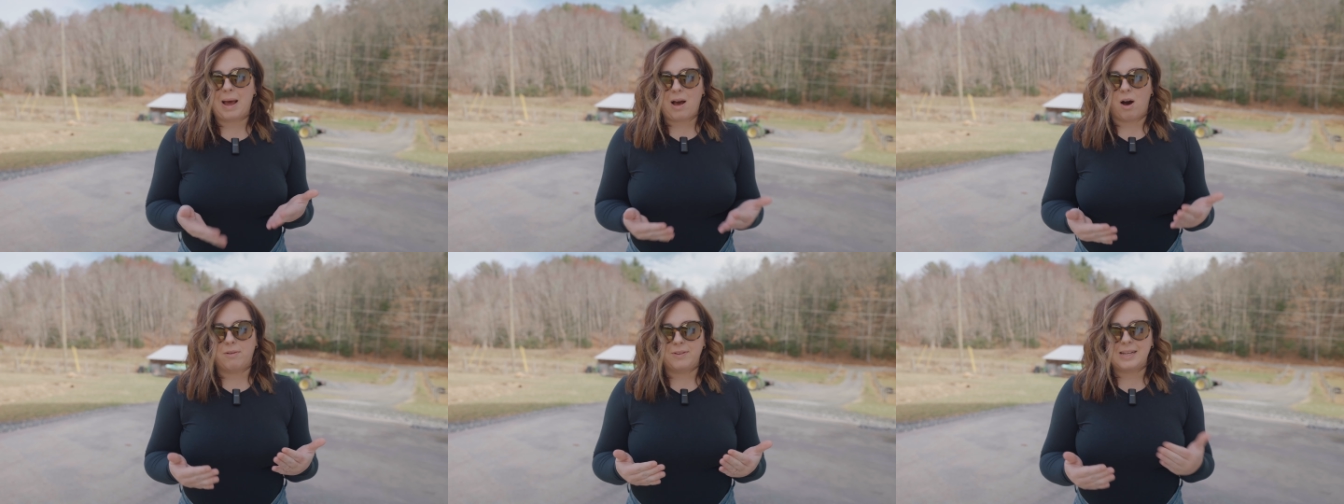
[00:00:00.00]
my
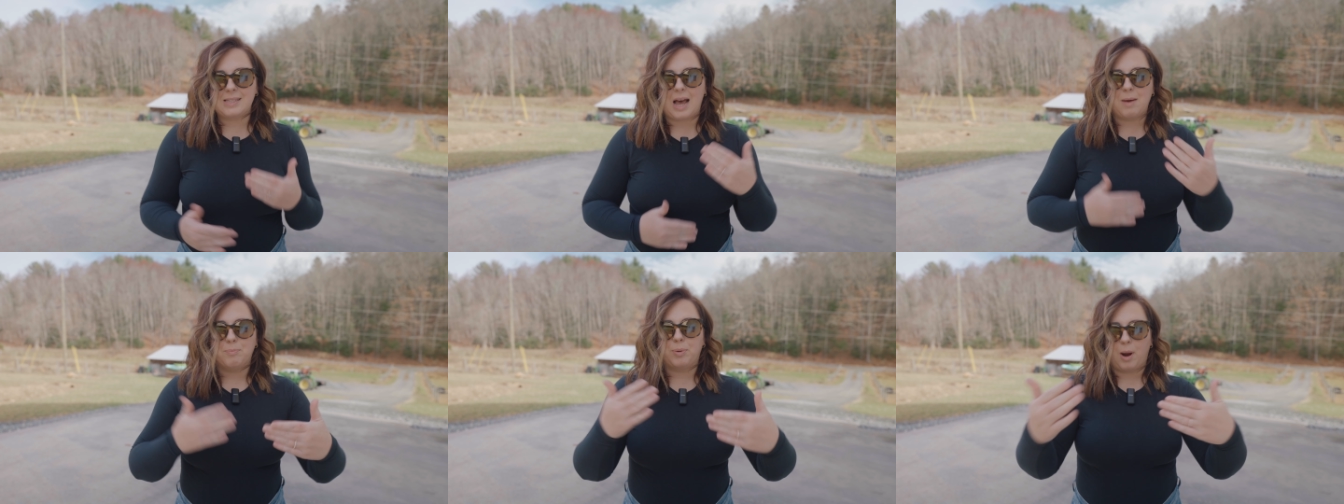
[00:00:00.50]
office,
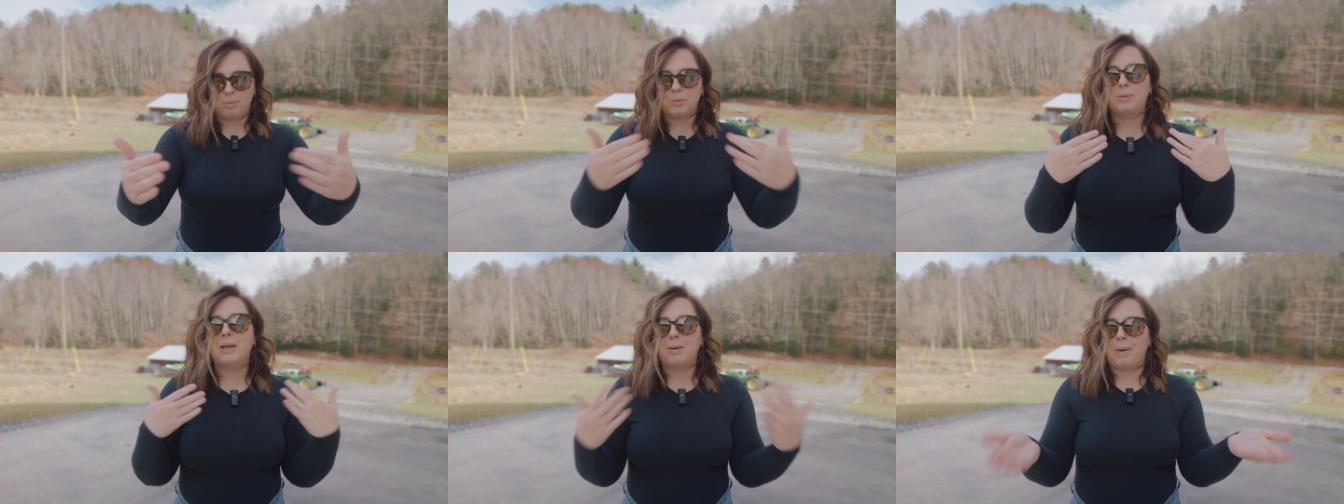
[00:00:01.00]
I'm
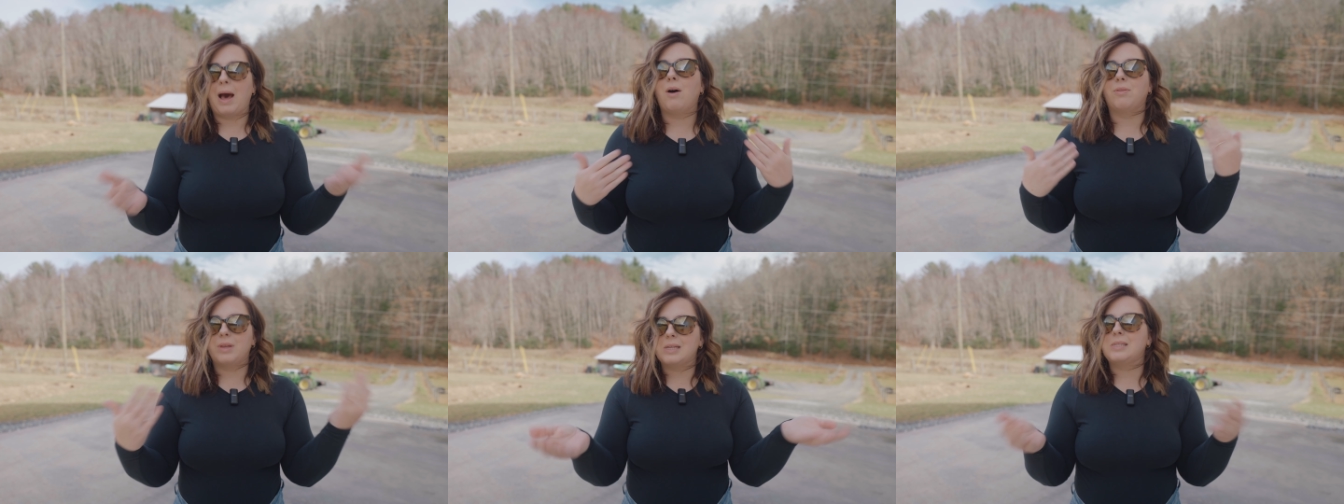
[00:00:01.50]
probably
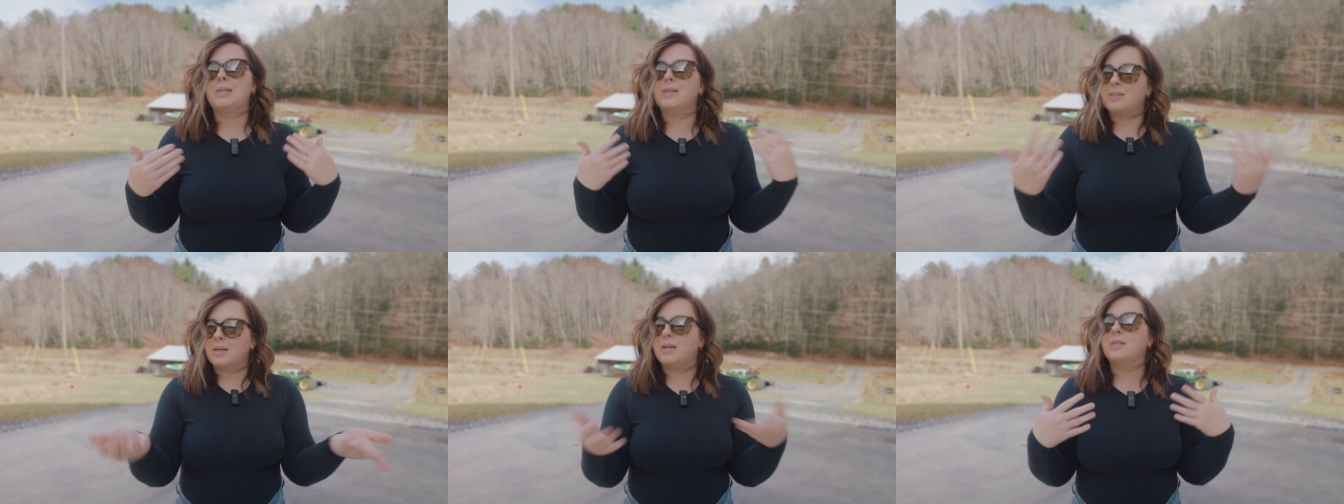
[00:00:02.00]
about this
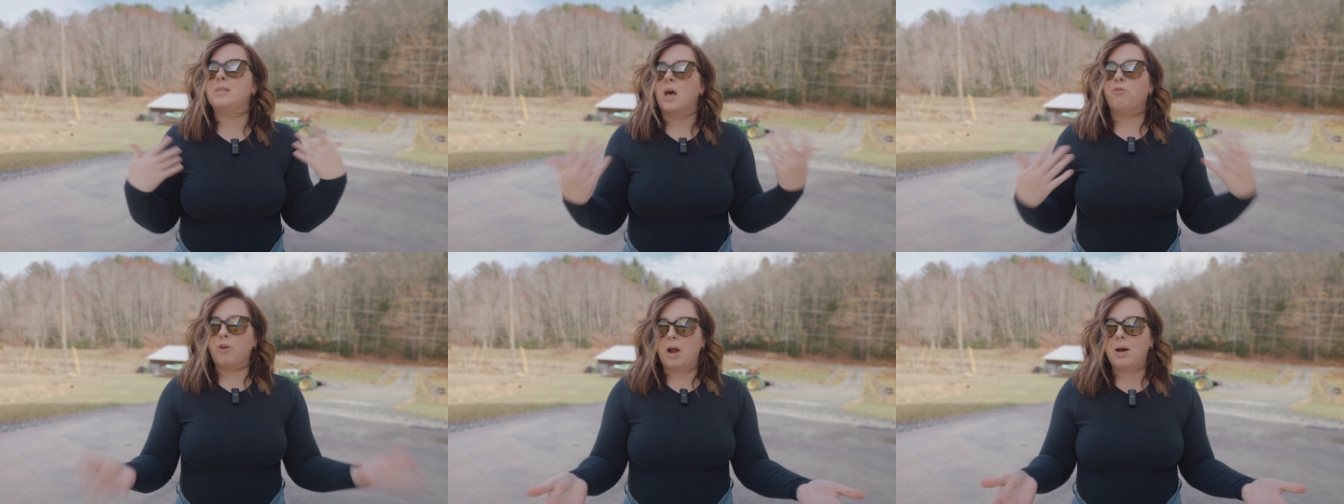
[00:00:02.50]
distance
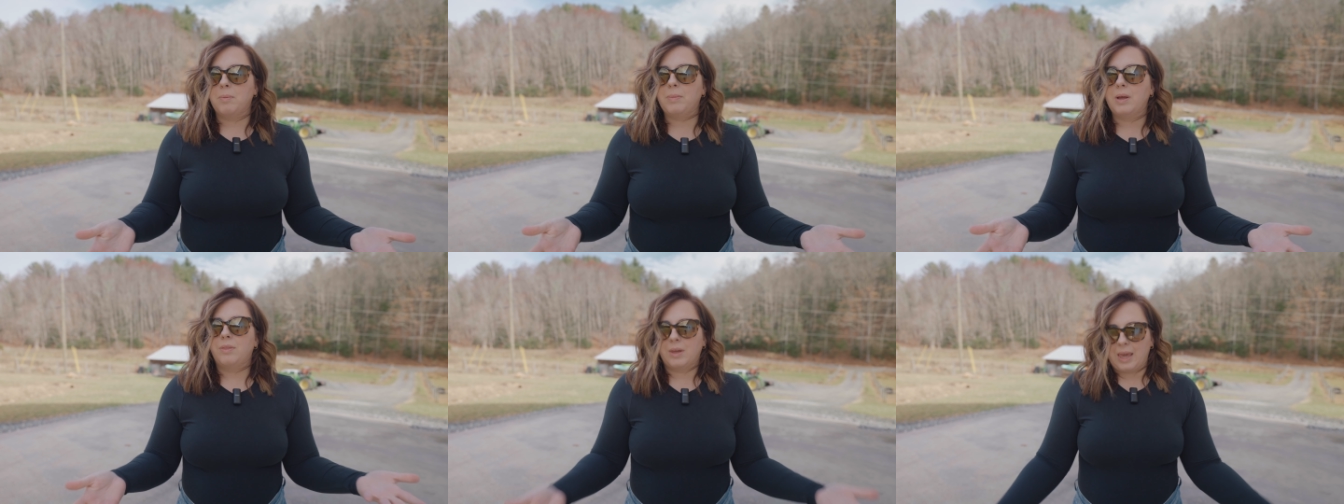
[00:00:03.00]
from
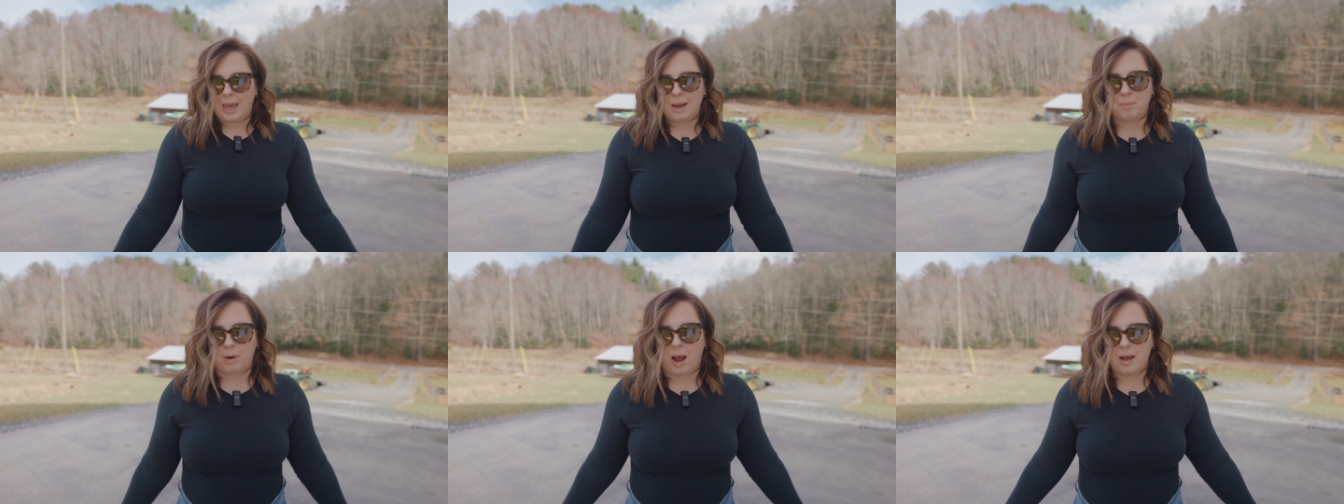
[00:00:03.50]
the
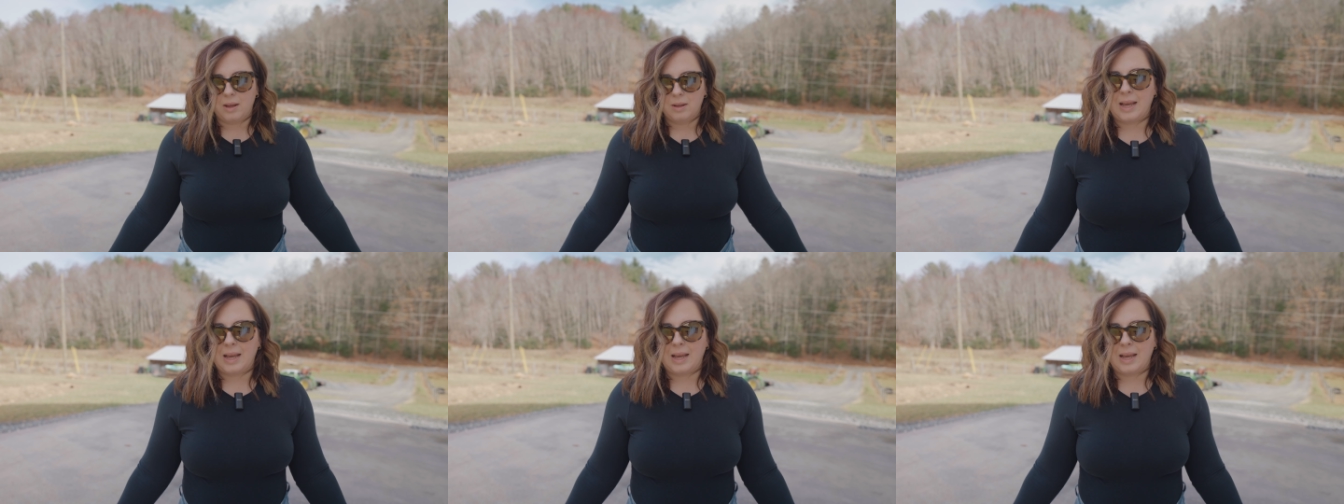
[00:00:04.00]
camera.